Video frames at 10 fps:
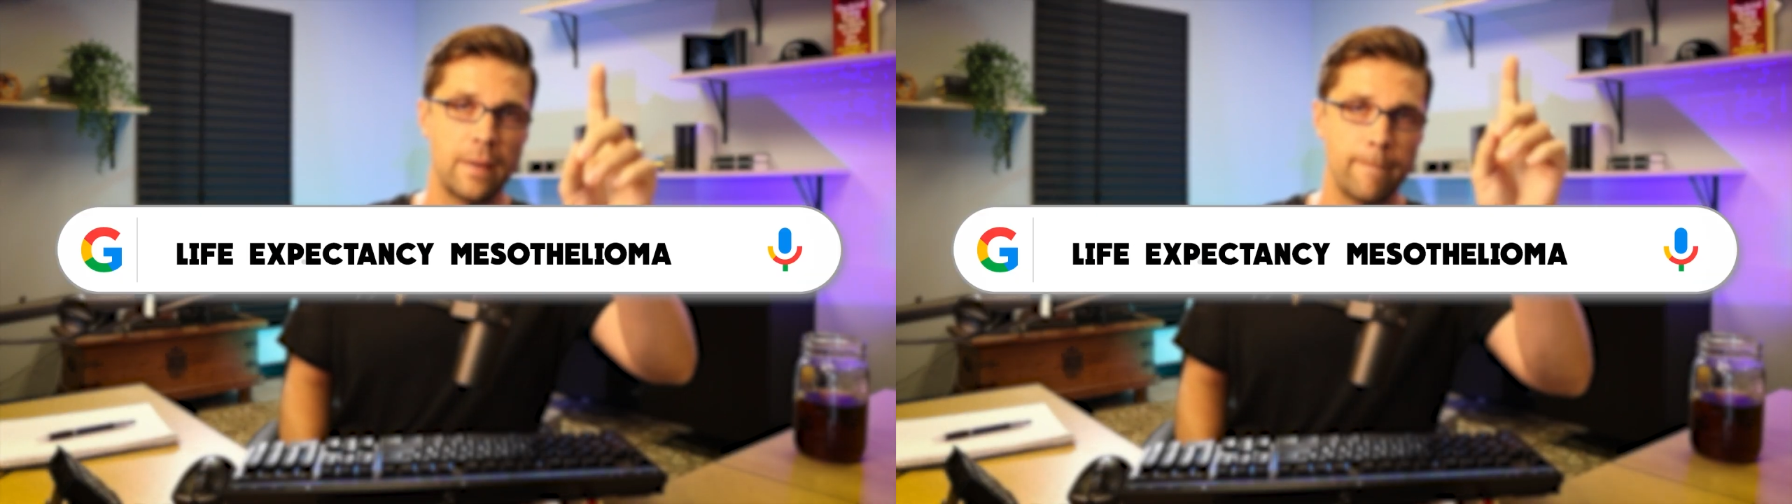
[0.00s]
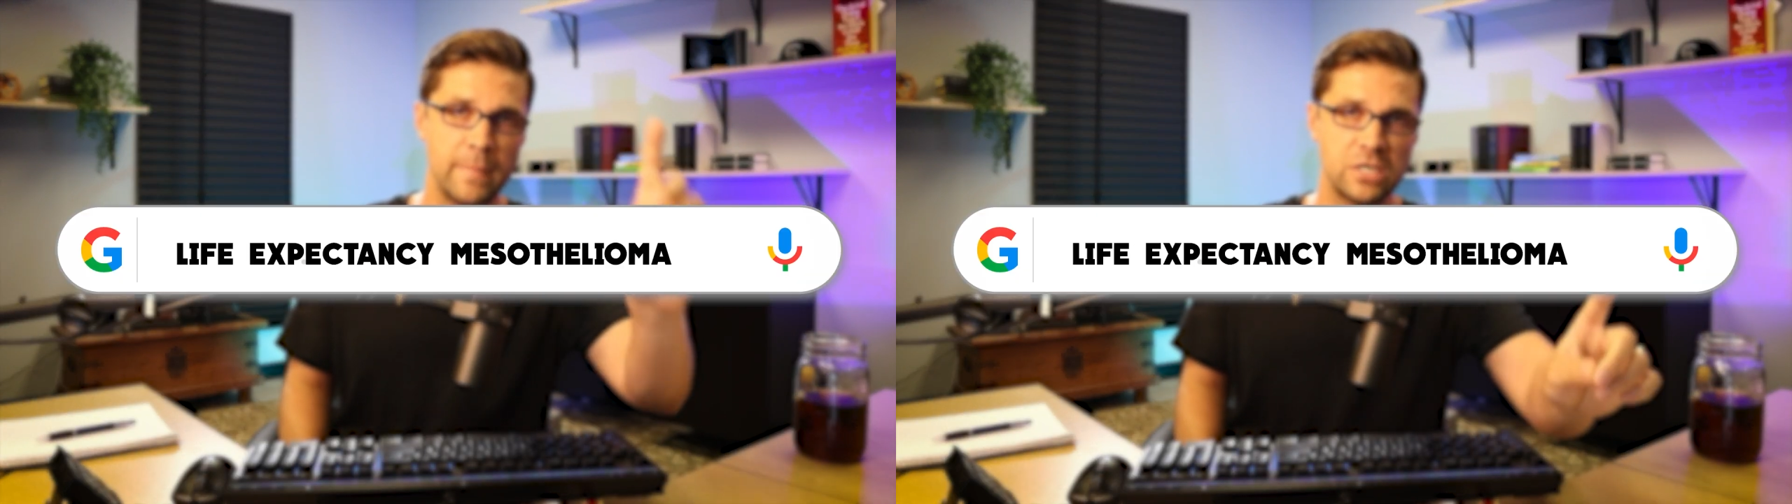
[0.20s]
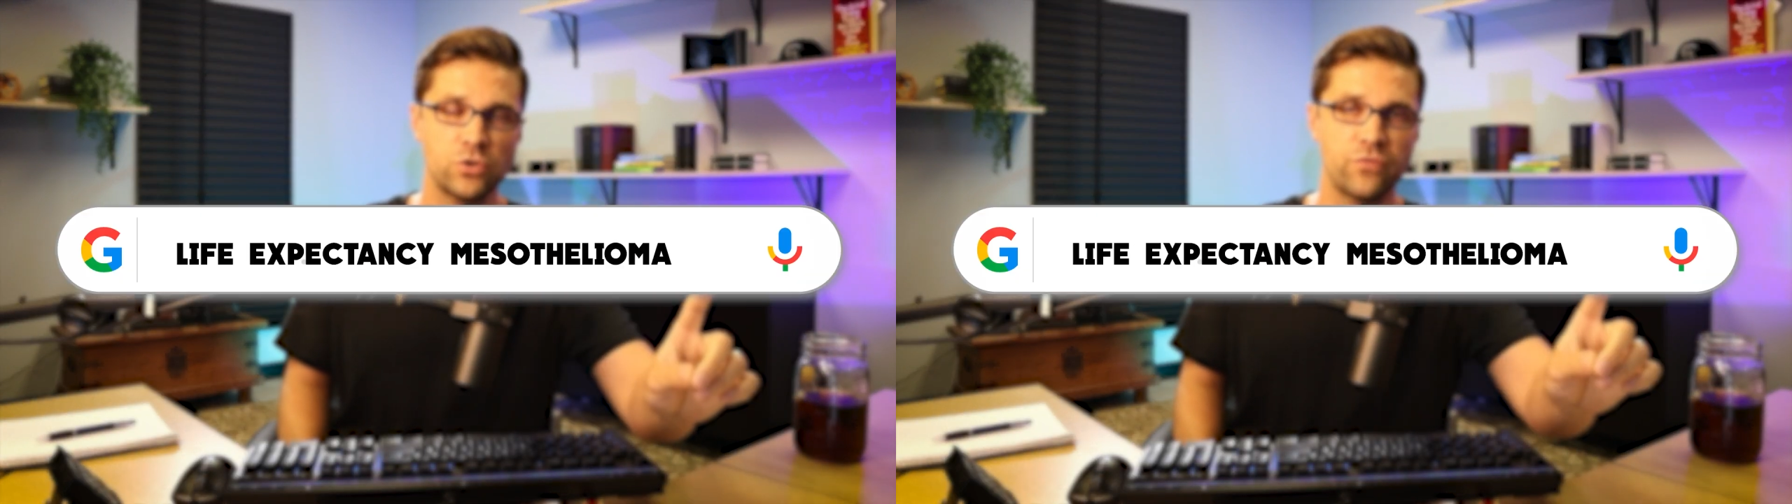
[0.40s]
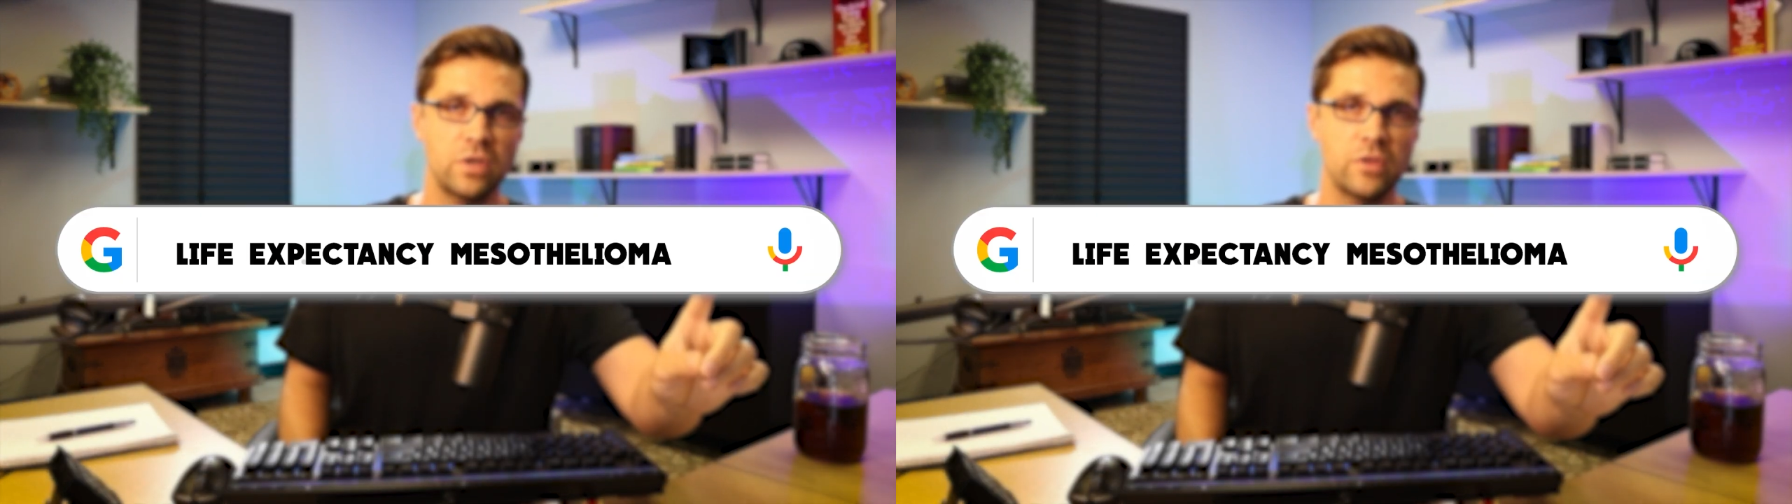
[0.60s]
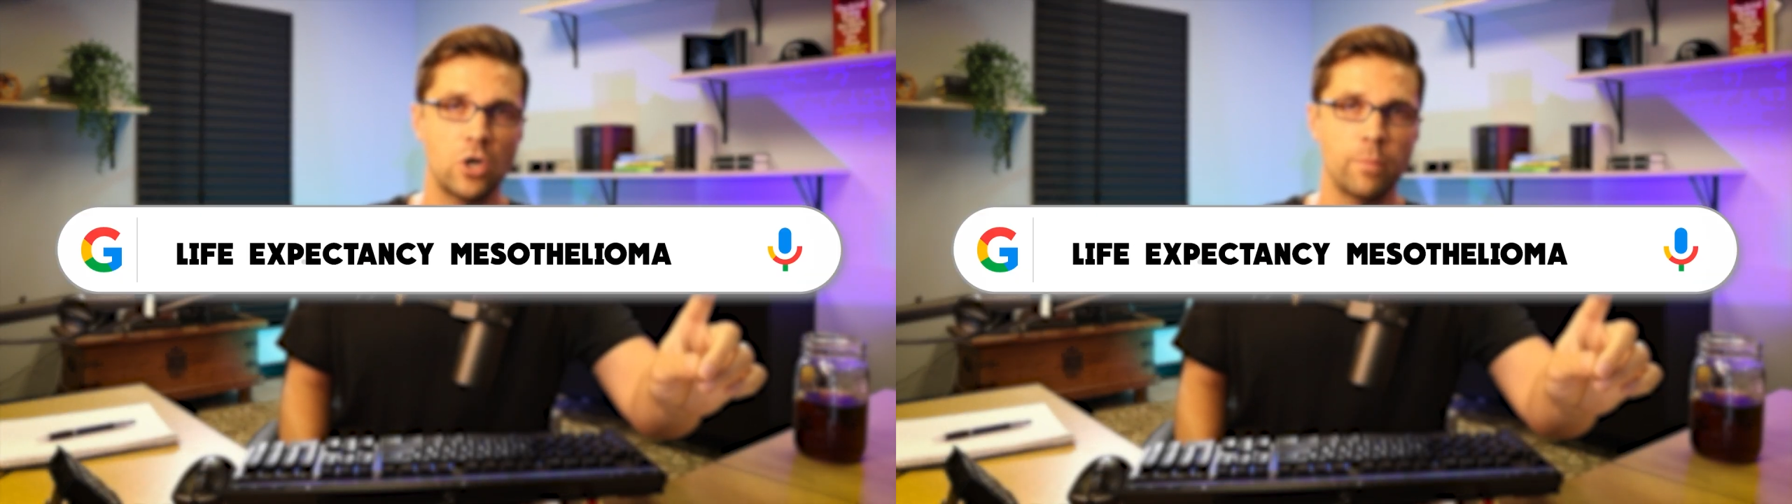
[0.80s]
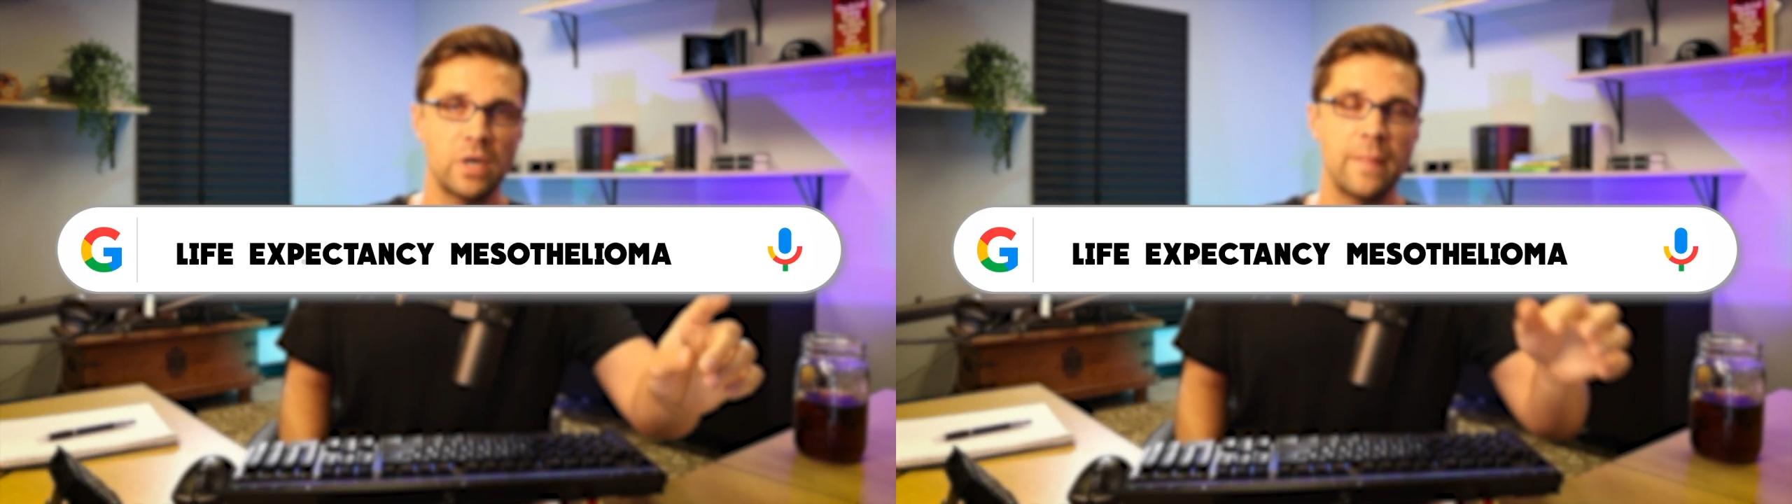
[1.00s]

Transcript: mesothelioma.